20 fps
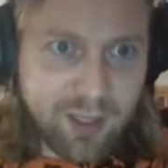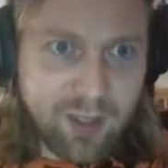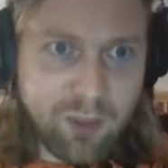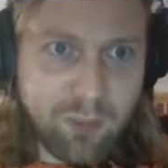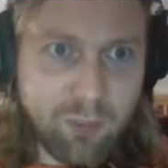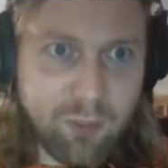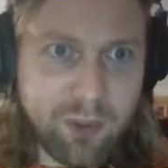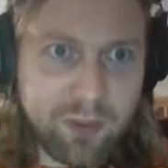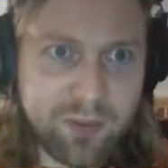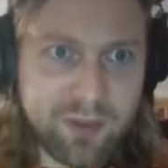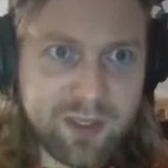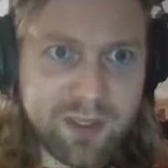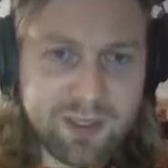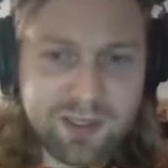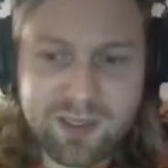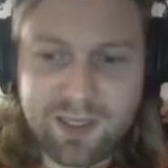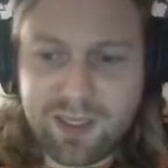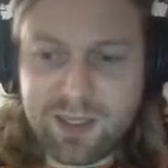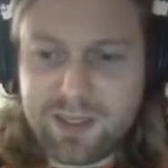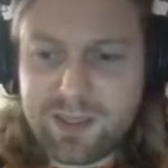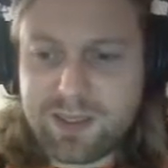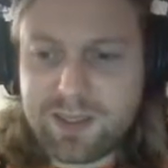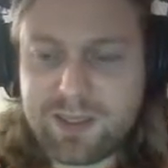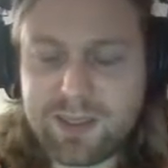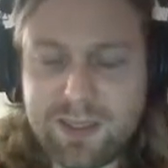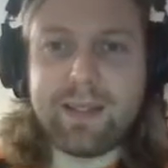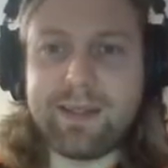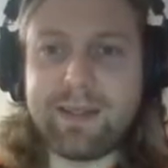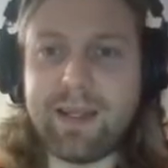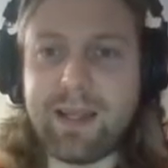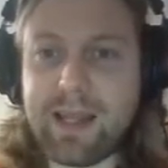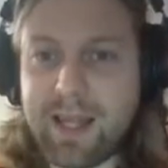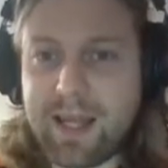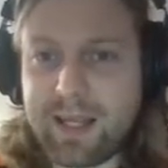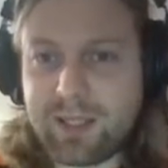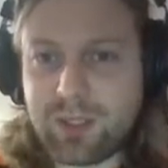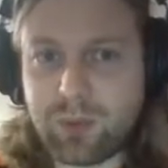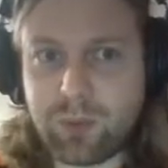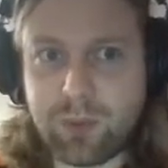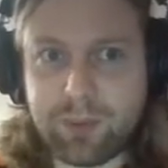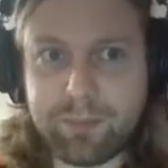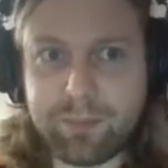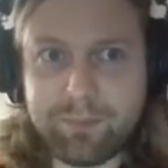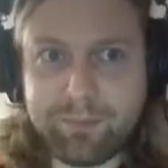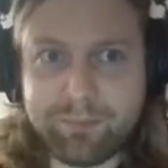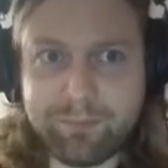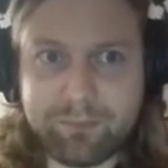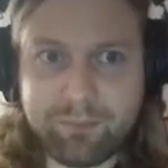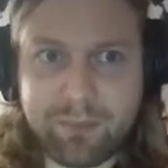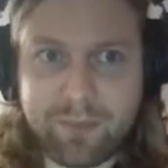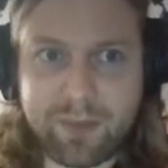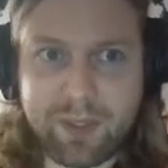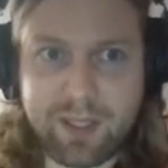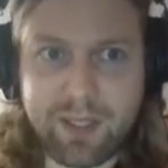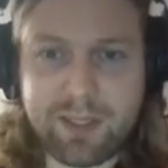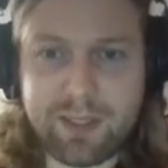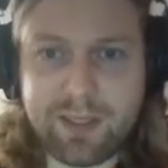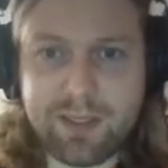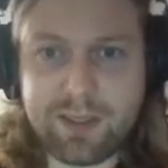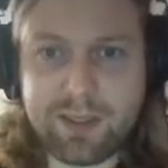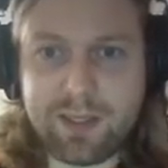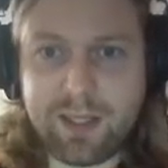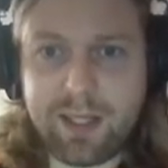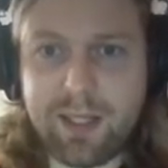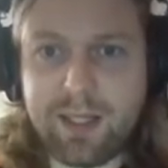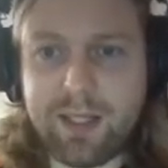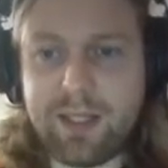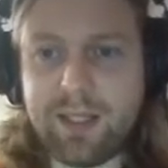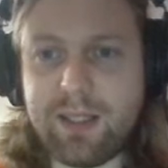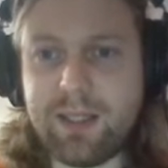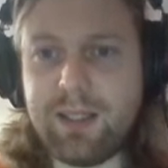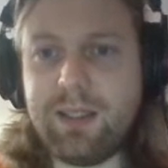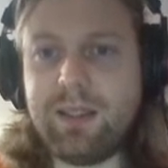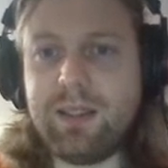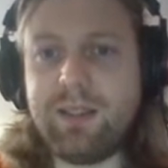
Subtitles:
what this does. The last one is a